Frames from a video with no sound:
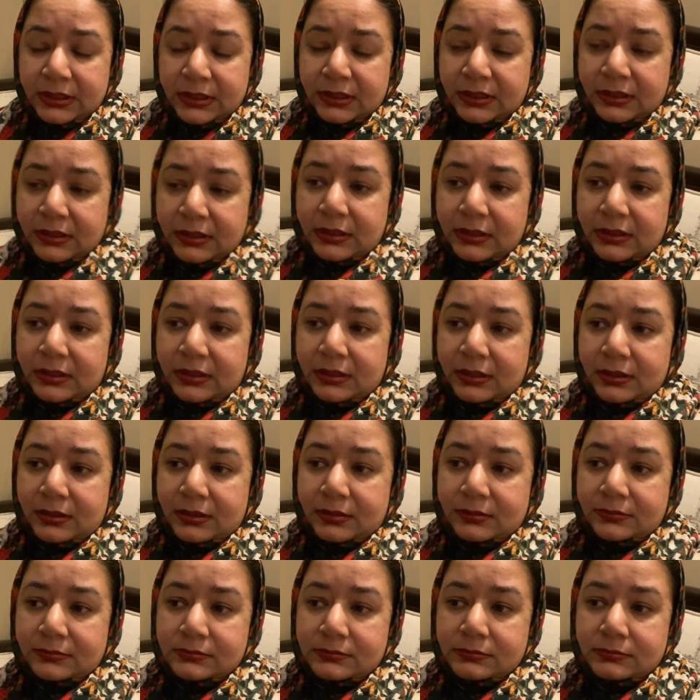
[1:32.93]

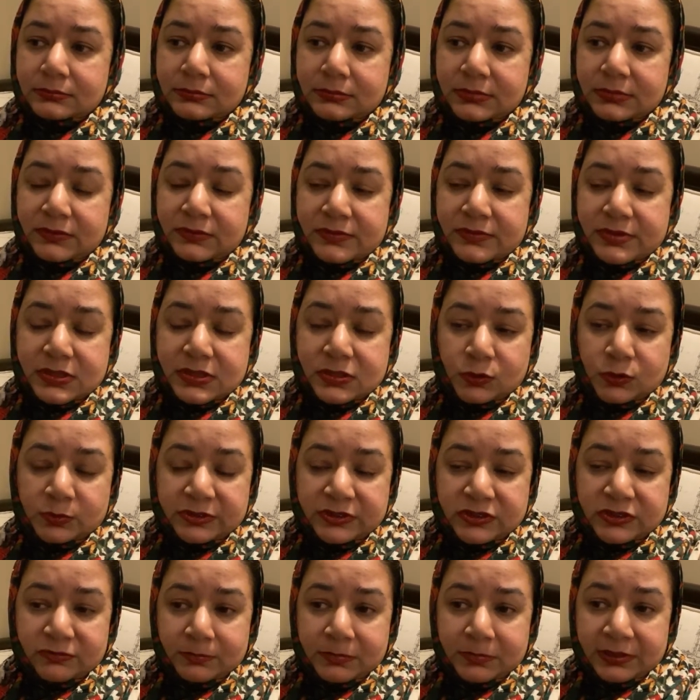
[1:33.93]
There was so
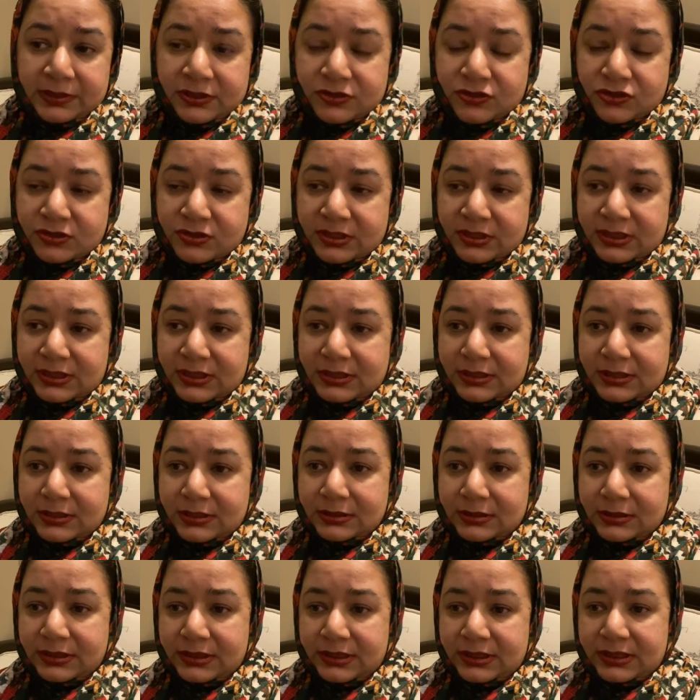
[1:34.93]
much of bloodshed,
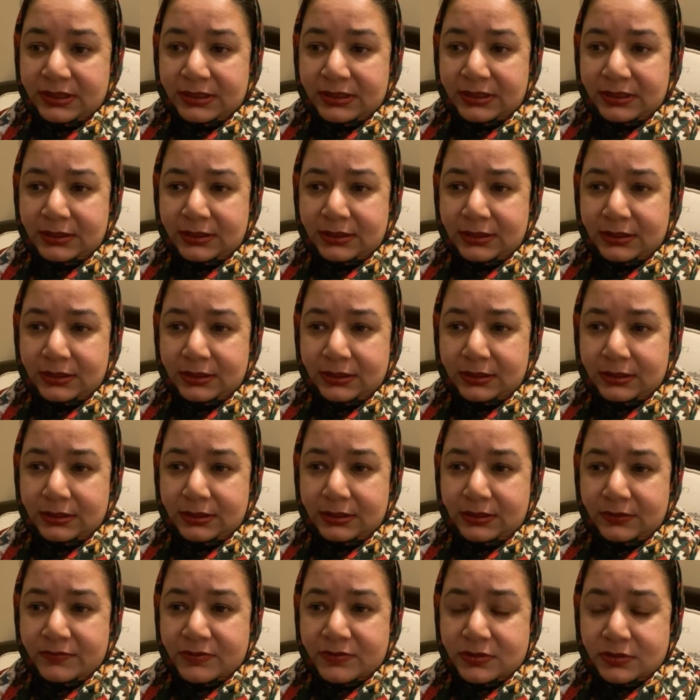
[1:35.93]
and
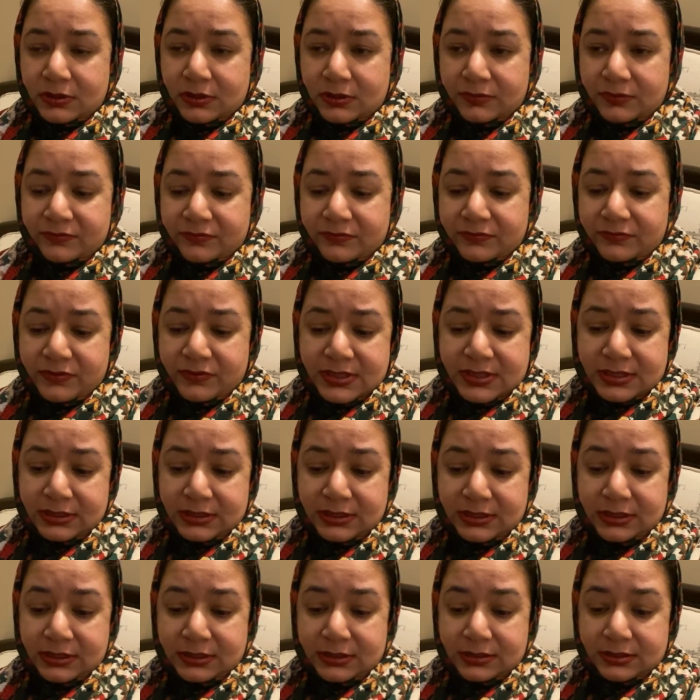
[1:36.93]
there was
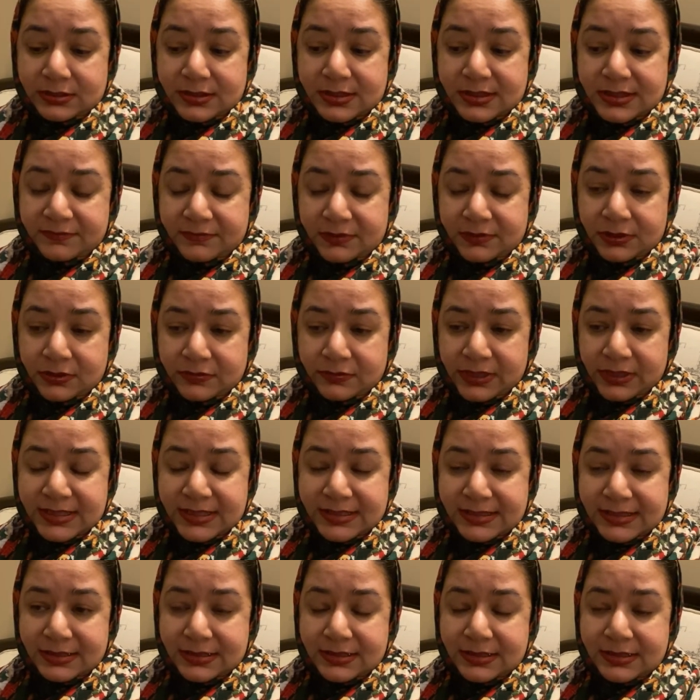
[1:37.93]
obviously the civil
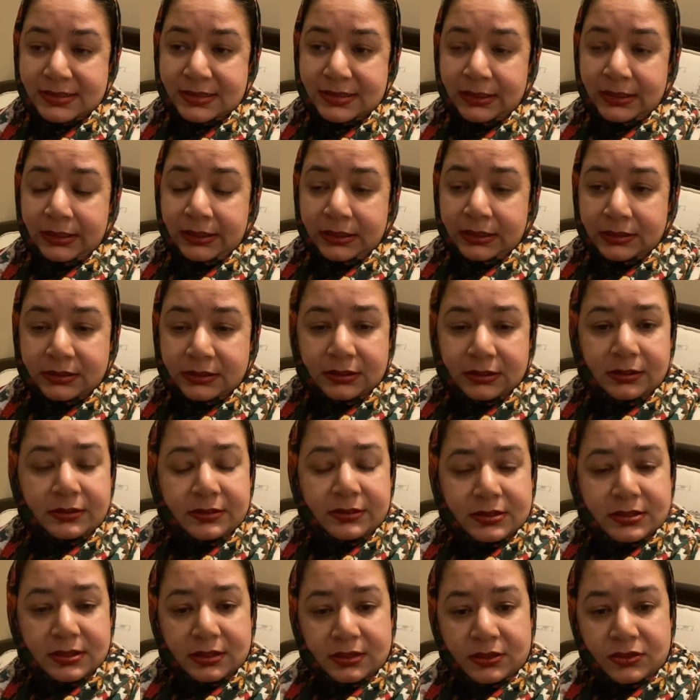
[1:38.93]
crisis
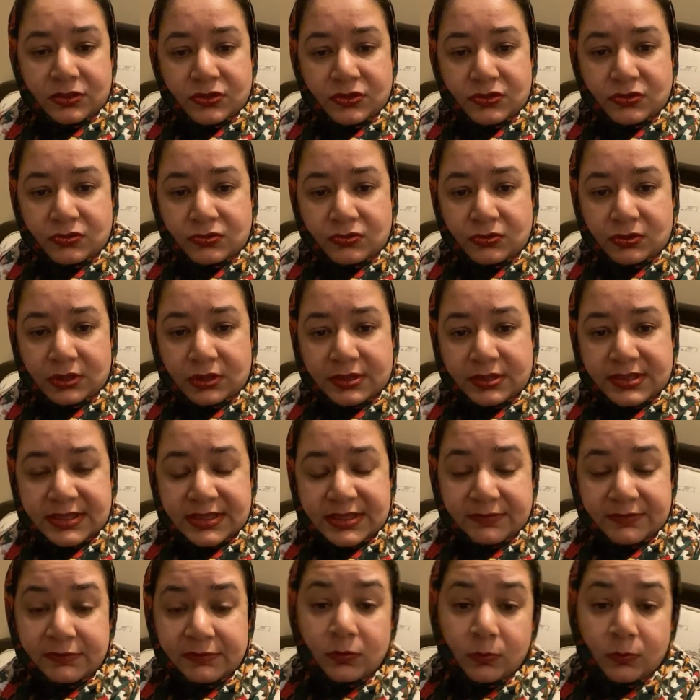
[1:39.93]
turned into a
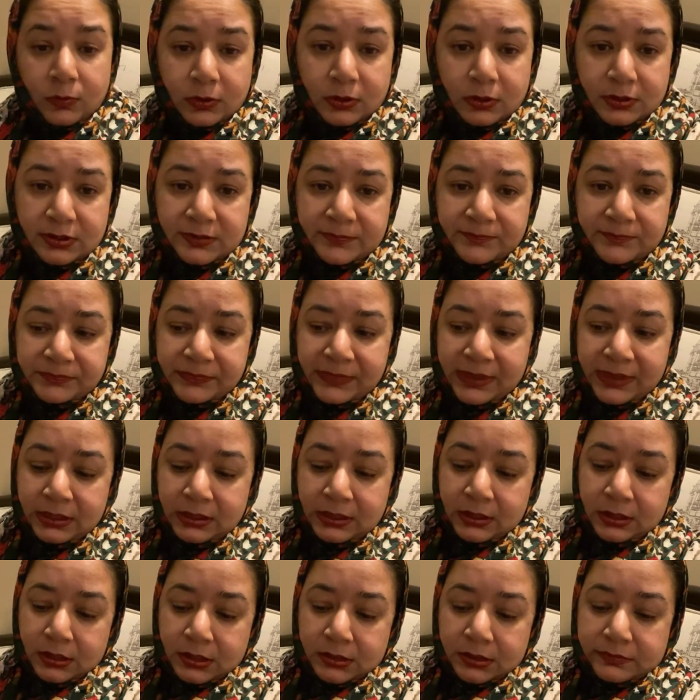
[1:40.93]
civil war.
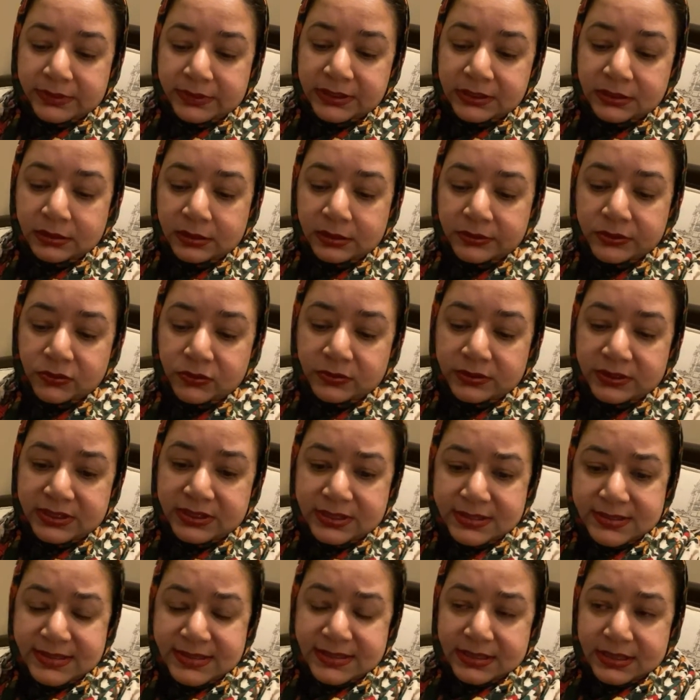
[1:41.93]
Right now, you're at
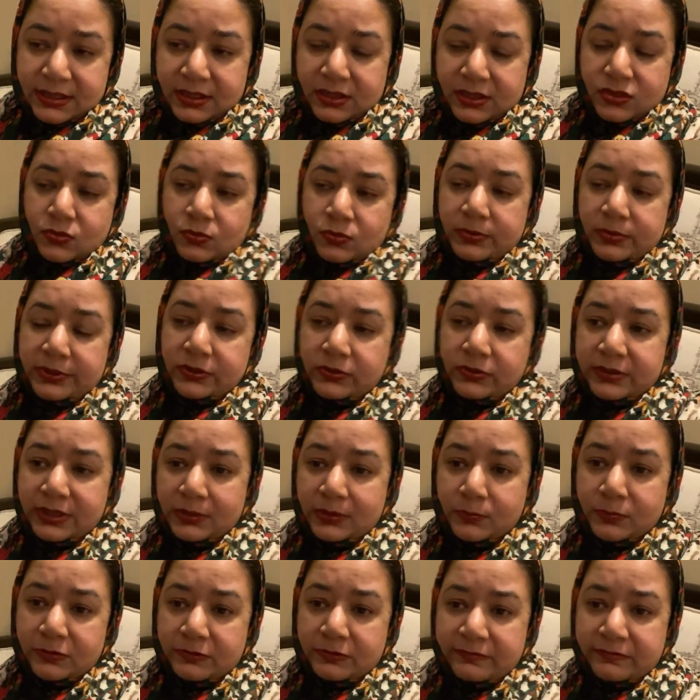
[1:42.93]
a stage where you can
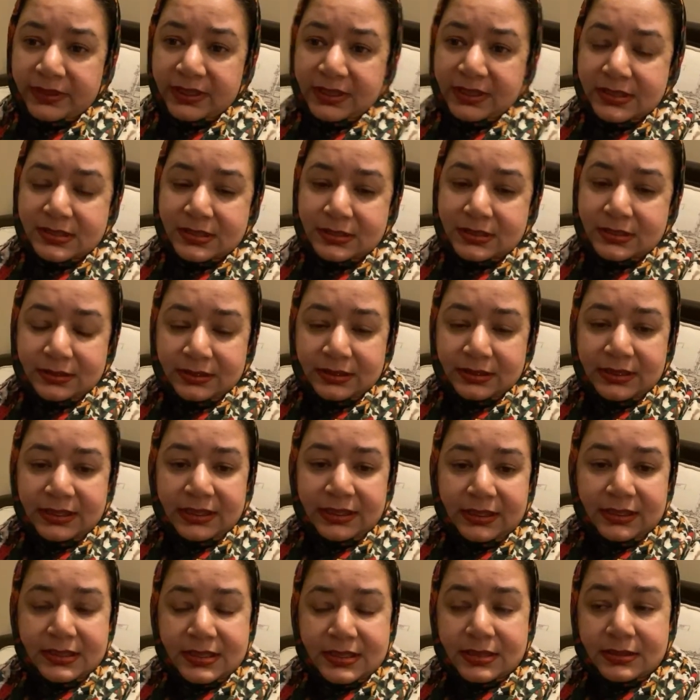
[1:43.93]
prevent
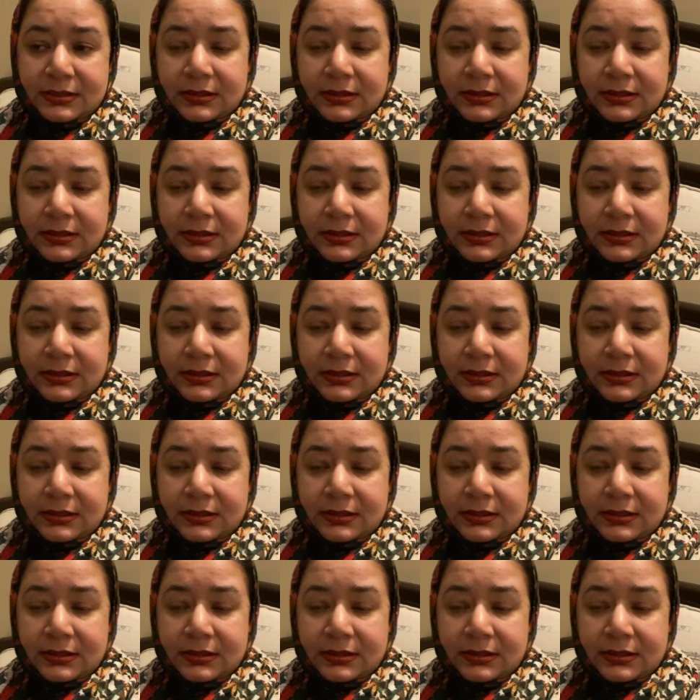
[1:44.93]
that